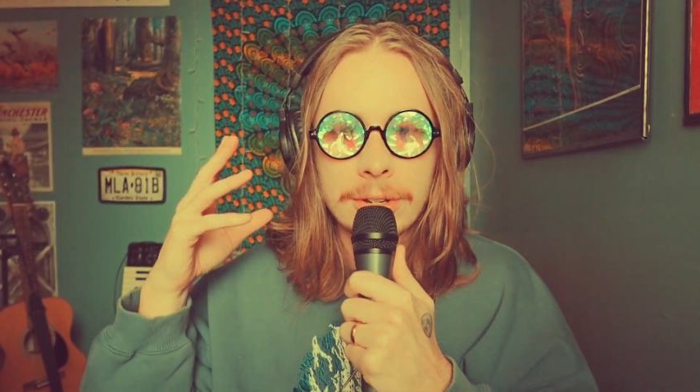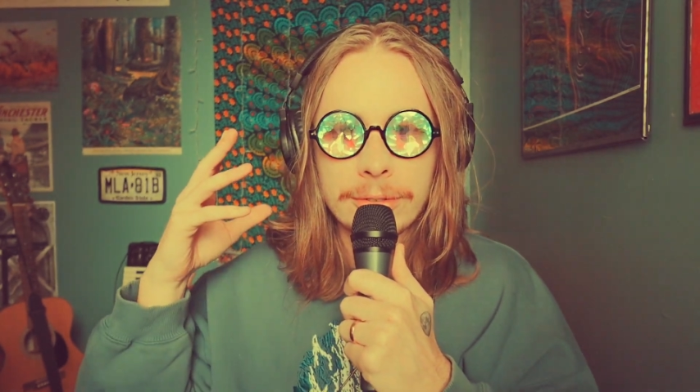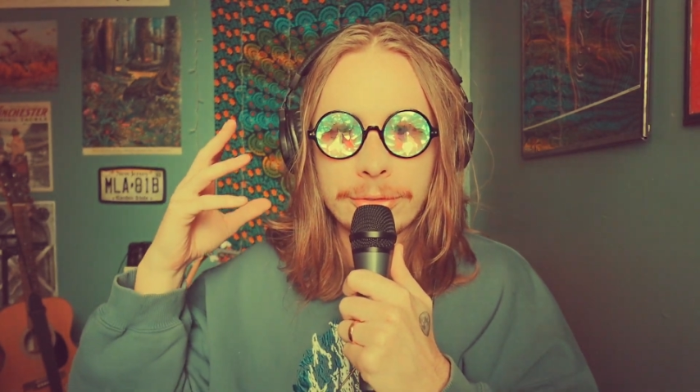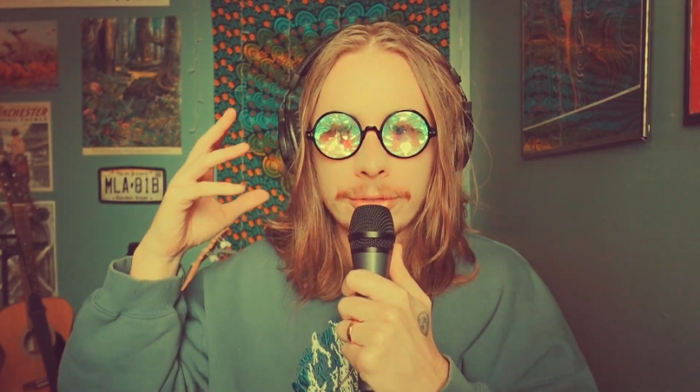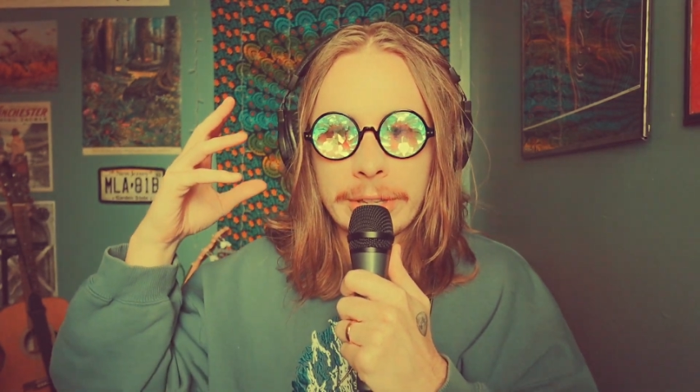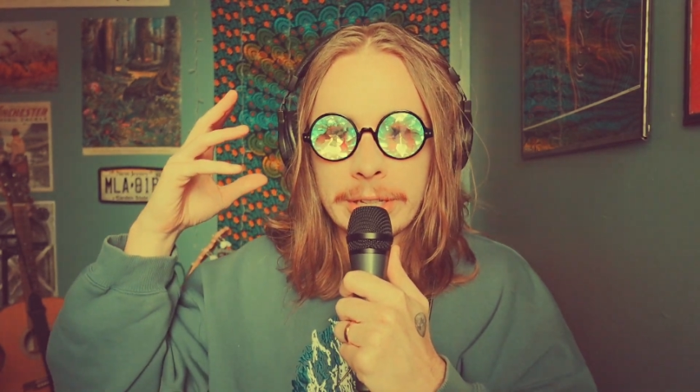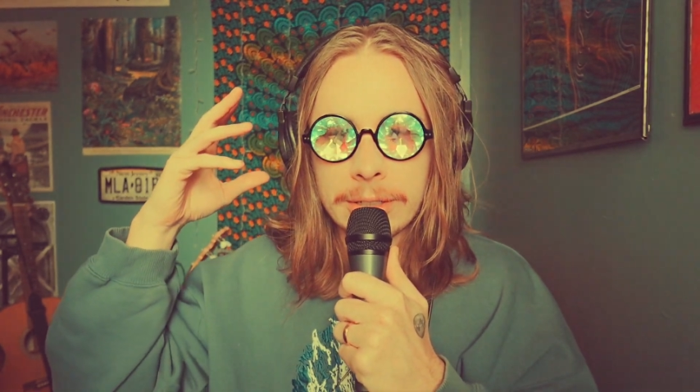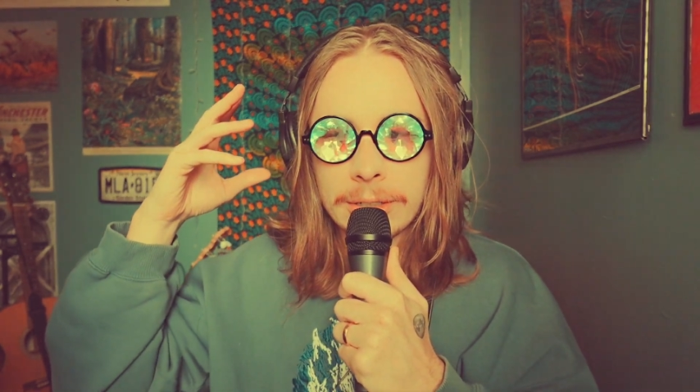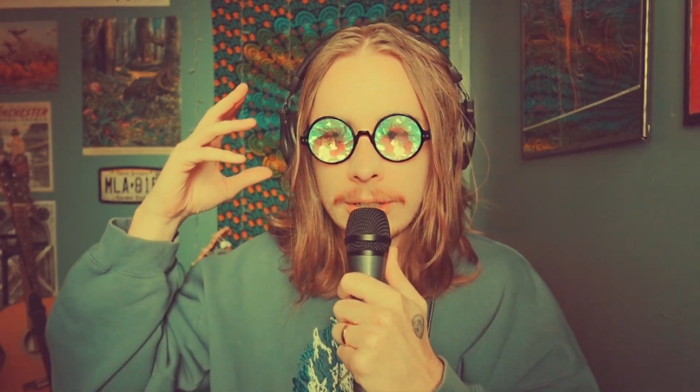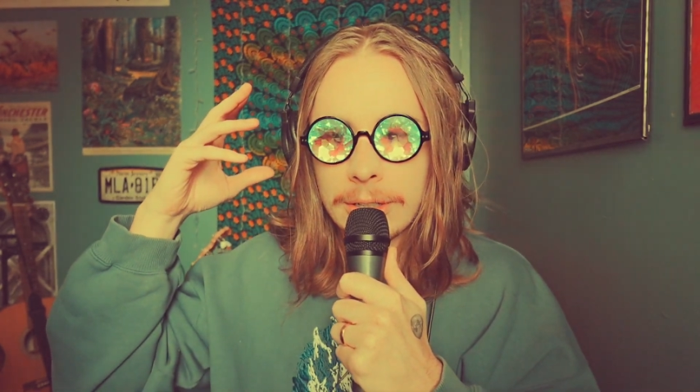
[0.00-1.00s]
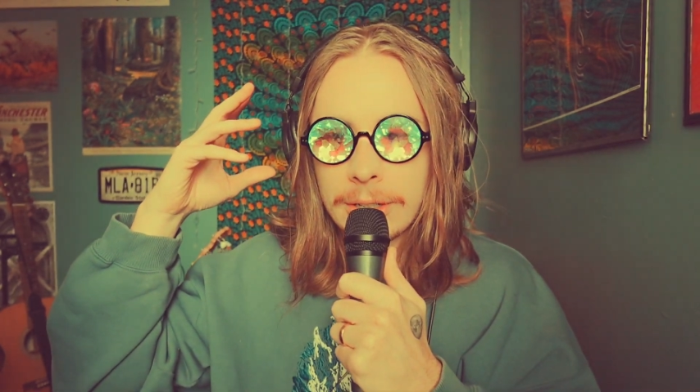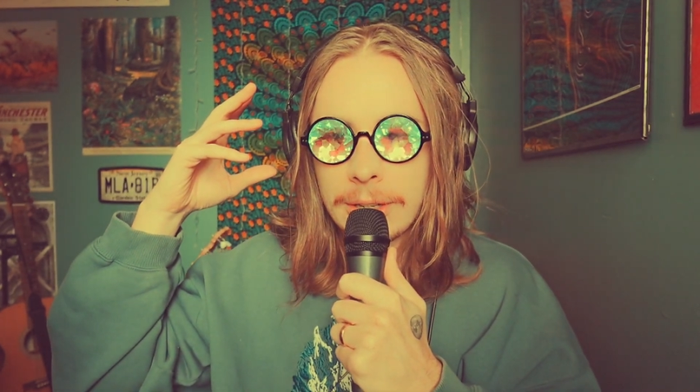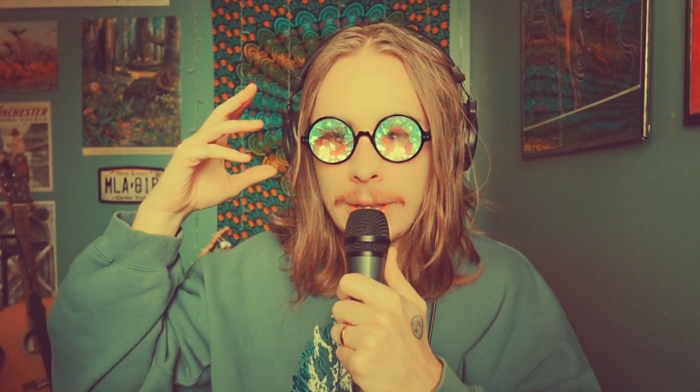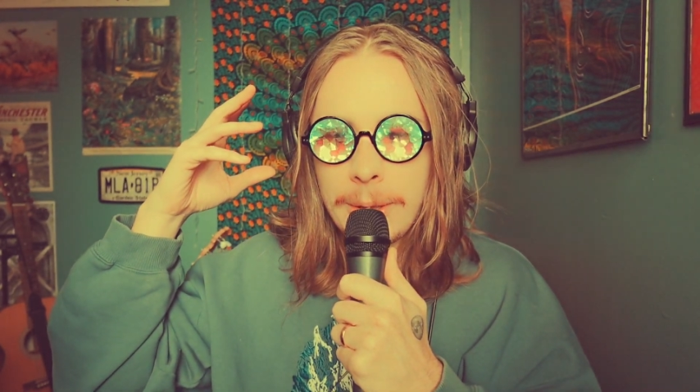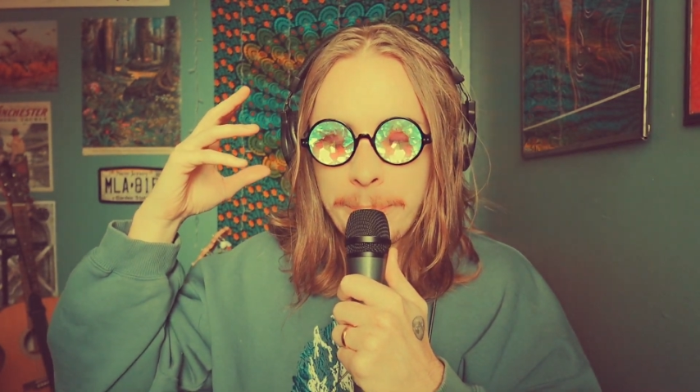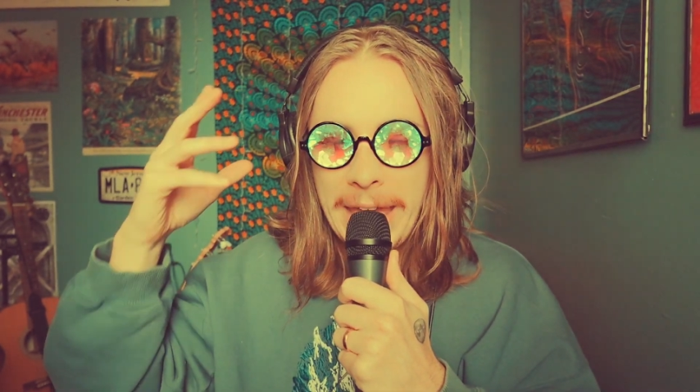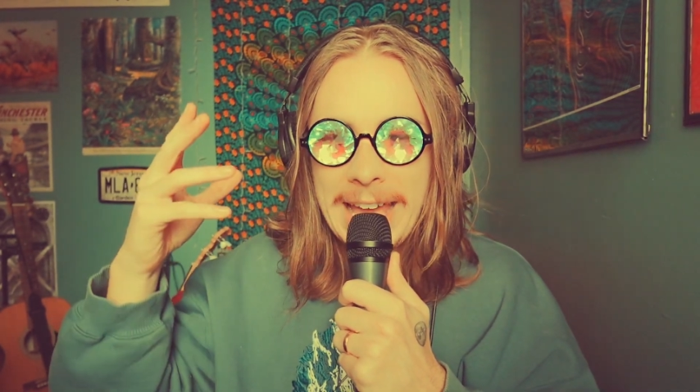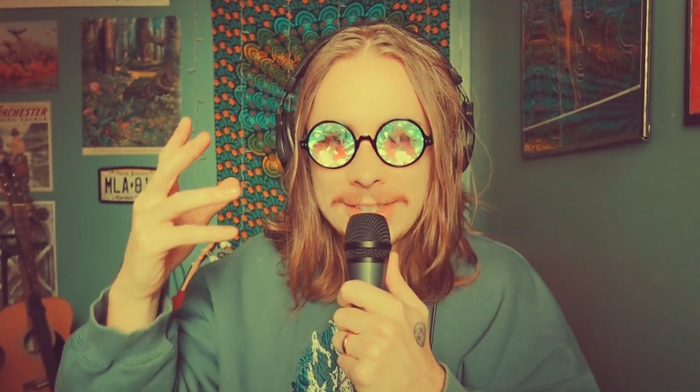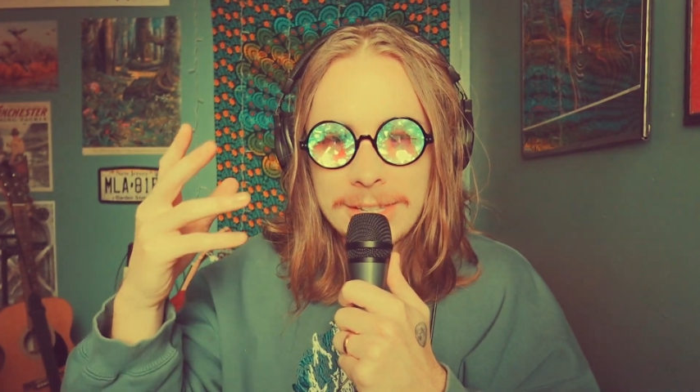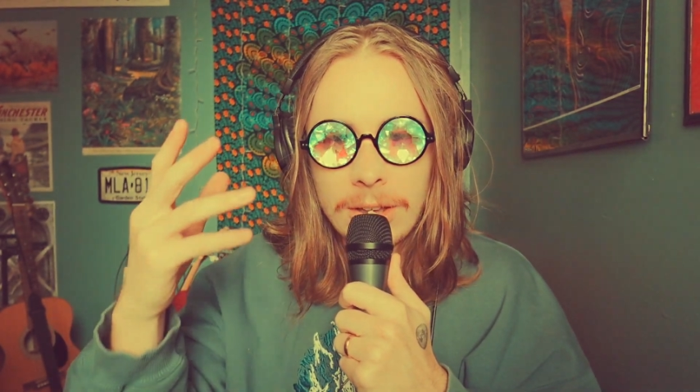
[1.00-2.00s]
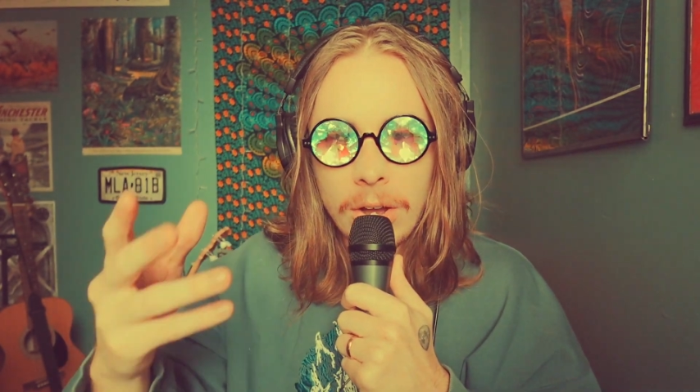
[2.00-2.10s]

of like passing